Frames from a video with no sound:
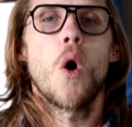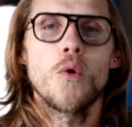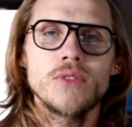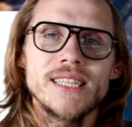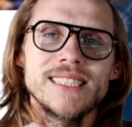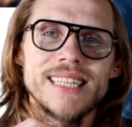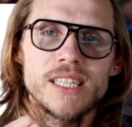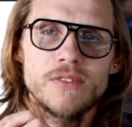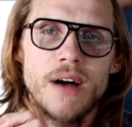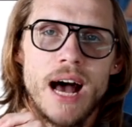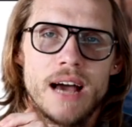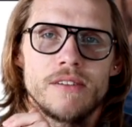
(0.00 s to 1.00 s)
only
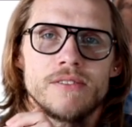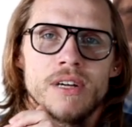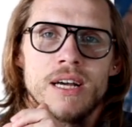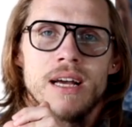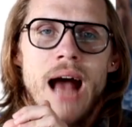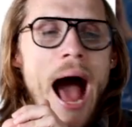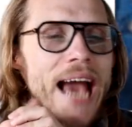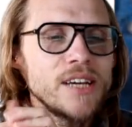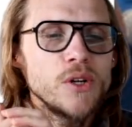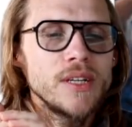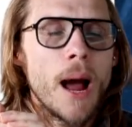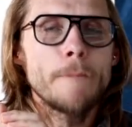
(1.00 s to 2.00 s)
6'5". I
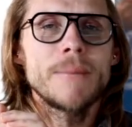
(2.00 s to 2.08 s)
could not